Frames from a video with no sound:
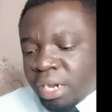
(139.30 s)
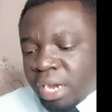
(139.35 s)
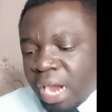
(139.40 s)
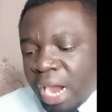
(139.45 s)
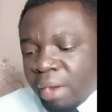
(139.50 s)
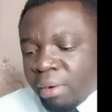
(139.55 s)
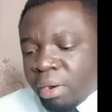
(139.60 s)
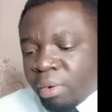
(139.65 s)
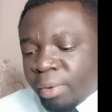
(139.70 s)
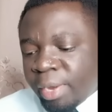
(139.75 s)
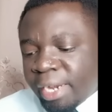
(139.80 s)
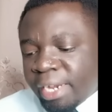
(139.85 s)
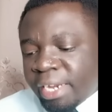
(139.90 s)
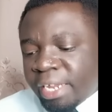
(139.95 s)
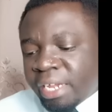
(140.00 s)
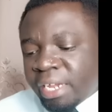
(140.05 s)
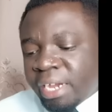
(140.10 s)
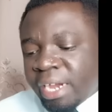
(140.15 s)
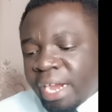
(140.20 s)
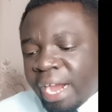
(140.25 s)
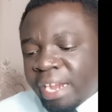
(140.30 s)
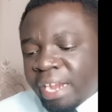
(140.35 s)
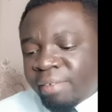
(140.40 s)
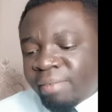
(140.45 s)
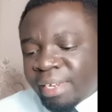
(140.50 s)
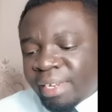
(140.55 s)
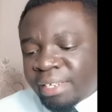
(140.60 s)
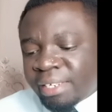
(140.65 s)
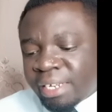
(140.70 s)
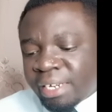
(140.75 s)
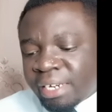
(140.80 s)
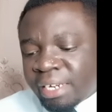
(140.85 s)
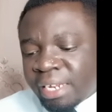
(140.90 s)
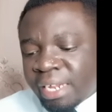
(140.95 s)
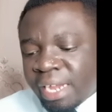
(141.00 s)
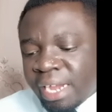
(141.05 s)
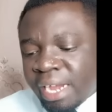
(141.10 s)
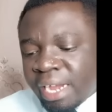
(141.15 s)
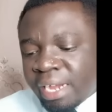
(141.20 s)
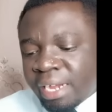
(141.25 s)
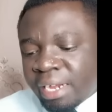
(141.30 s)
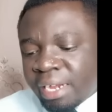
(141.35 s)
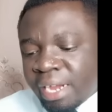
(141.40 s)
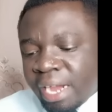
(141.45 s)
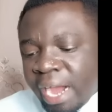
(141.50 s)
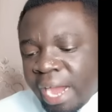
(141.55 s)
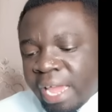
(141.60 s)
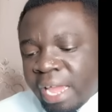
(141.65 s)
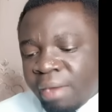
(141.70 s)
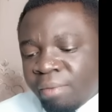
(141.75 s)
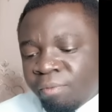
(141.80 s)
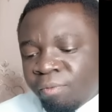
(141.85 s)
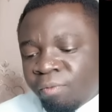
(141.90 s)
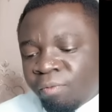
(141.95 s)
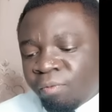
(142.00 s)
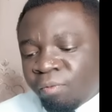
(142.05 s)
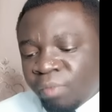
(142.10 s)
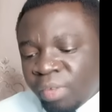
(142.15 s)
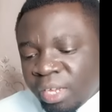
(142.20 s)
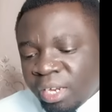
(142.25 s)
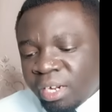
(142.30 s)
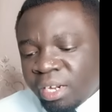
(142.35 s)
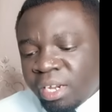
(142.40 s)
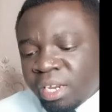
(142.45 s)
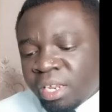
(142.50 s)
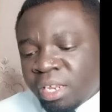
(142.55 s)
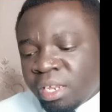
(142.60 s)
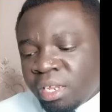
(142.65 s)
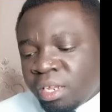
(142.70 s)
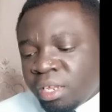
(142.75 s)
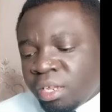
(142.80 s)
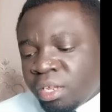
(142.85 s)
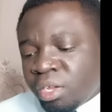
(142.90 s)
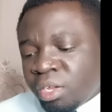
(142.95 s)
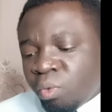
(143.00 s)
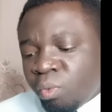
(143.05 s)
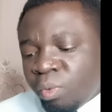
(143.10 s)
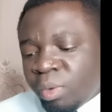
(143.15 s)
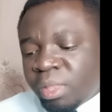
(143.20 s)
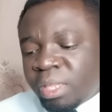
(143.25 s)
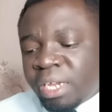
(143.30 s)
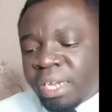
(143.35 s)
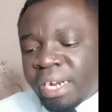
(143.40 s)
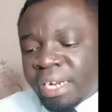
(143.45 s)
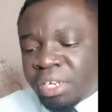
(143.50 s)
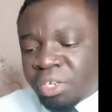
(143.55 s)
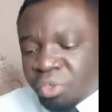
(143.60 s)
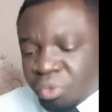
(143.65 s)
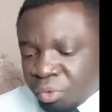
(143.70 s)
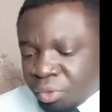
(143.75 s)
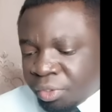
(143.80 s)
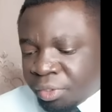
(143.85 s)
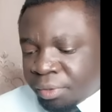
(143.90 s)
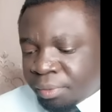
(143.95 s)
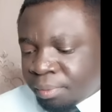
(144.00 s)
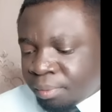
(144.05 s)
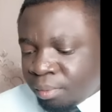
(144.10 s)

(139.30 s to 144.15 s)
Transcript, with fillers: our wedding anniversary. I am filled with gratitude.